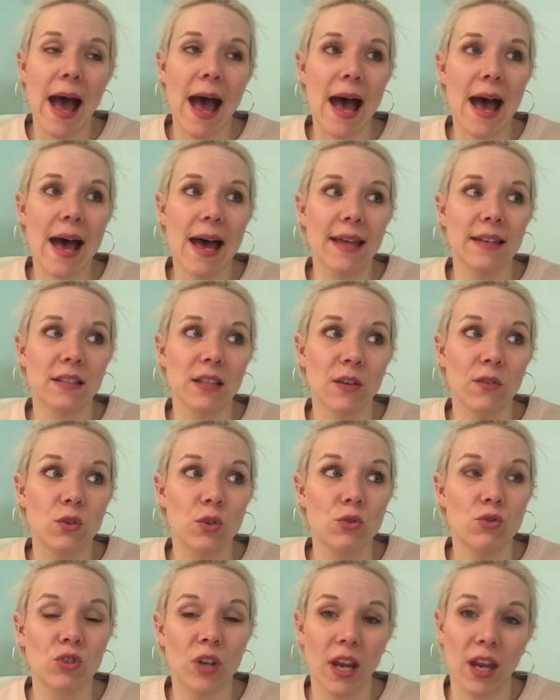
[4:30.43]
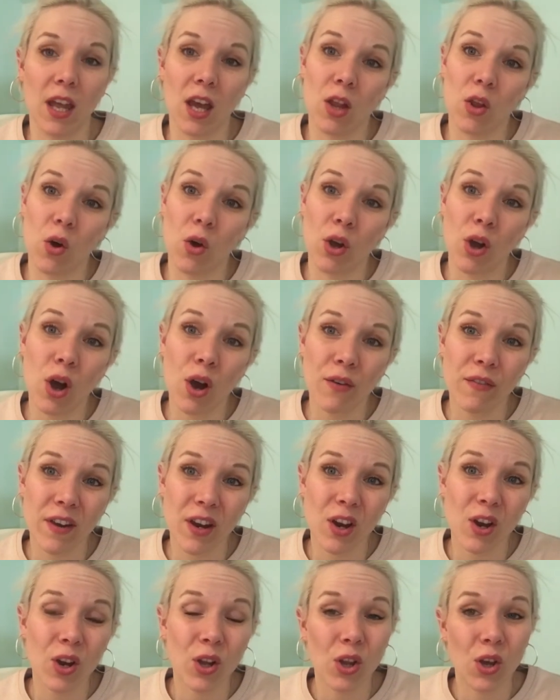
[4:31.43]
And if you drink a lot of
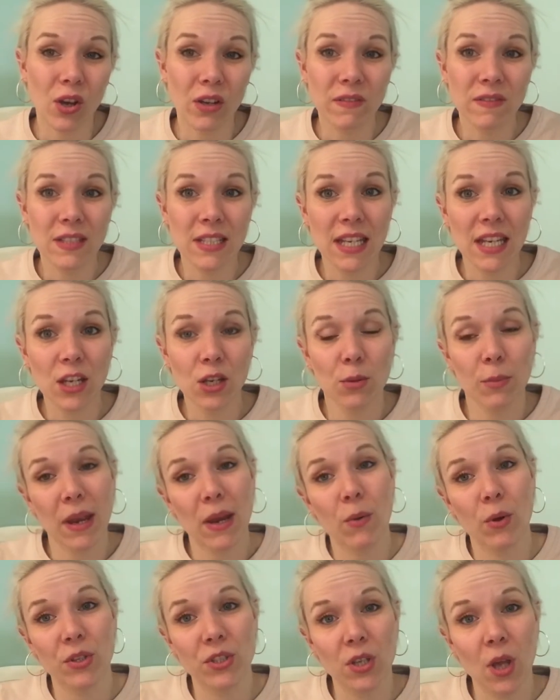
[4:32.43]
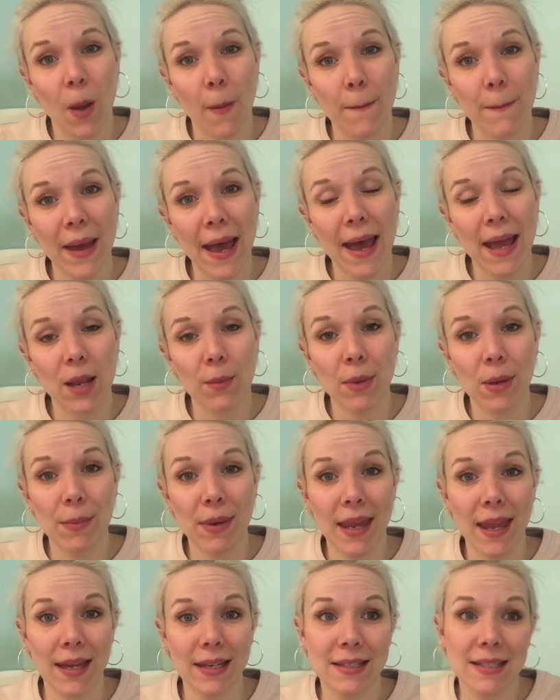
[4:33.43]
coffee or a lot of tea, you might want to cut back,
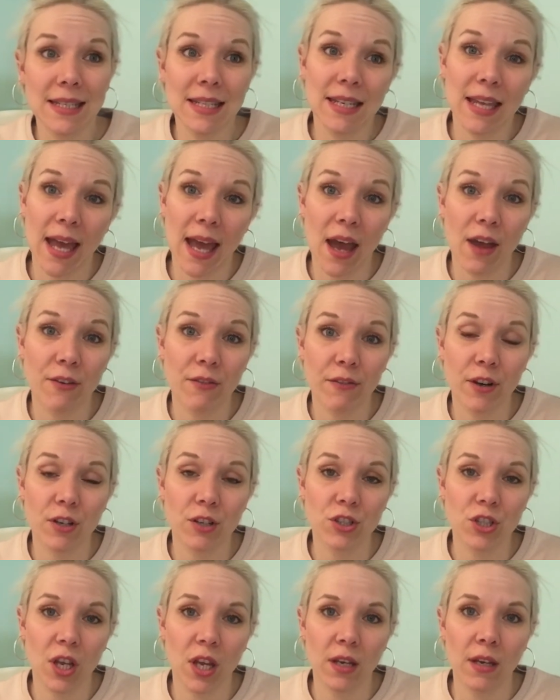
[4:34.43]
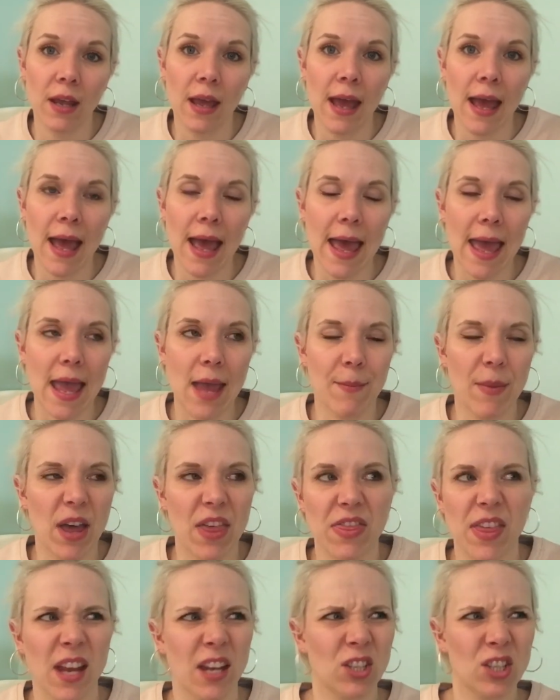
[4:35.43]
maybe get a decaf version. I
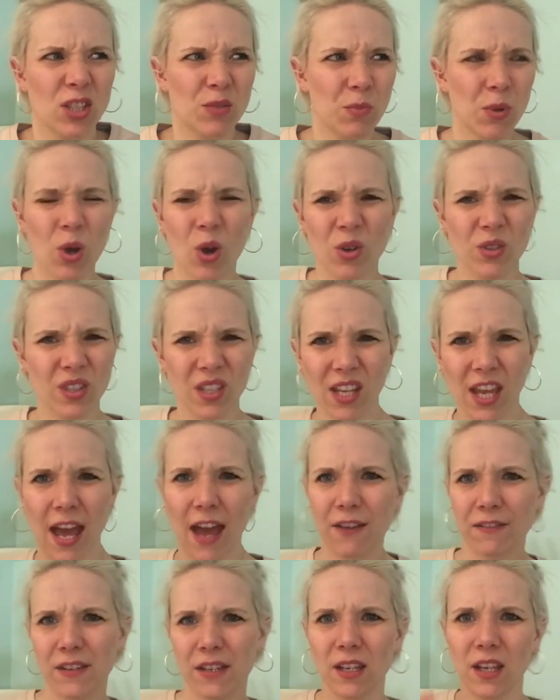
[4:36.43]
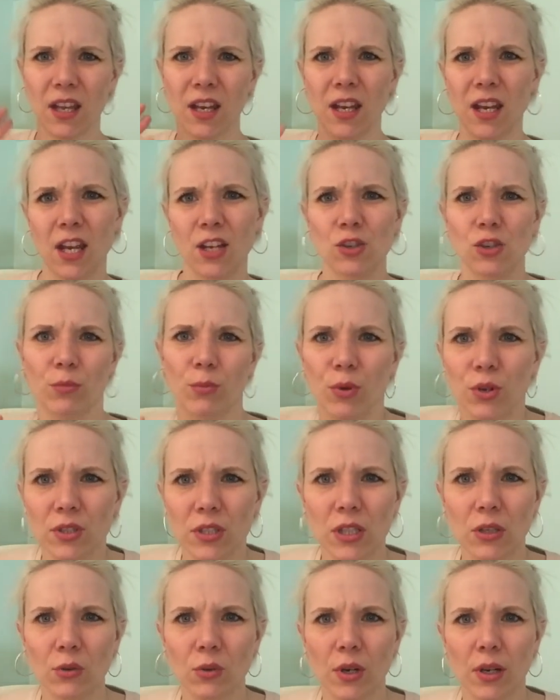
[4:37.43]
think just because the caffeine kind of gets your
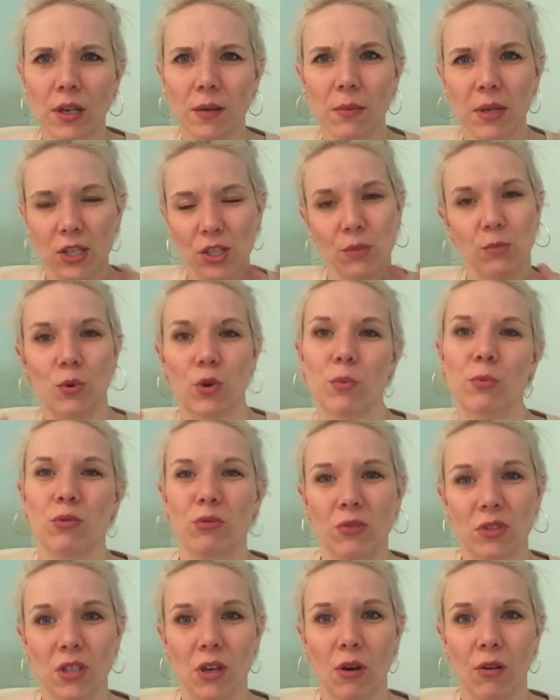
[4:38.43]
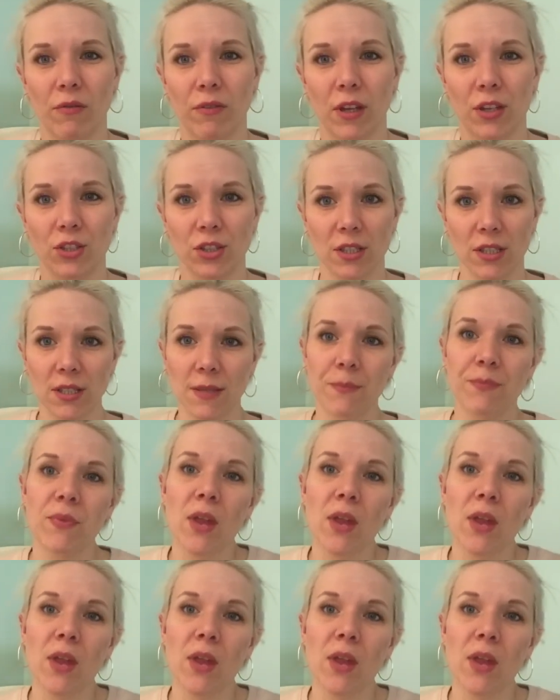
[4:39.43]
body going, it makes you more prone to hot flushes.